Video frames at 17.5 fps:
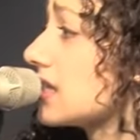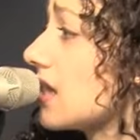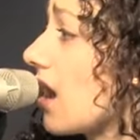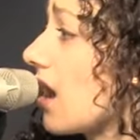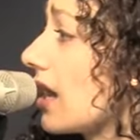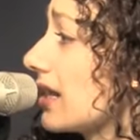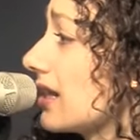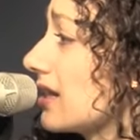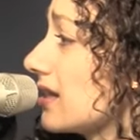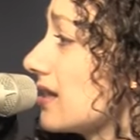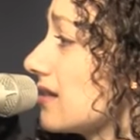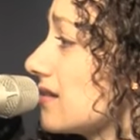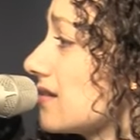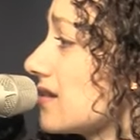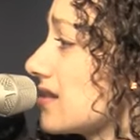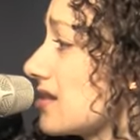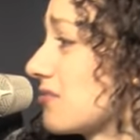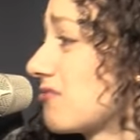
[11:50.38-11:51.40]
in the
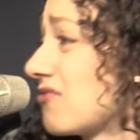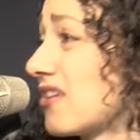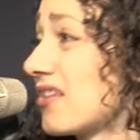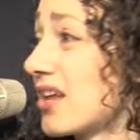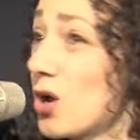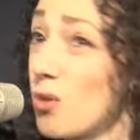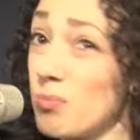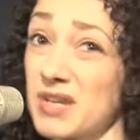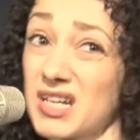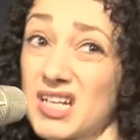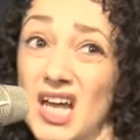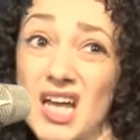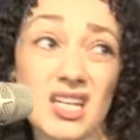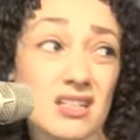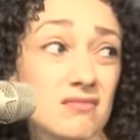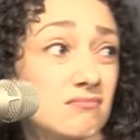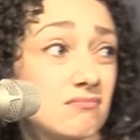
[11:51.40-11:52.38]
audience. It felt like opening night.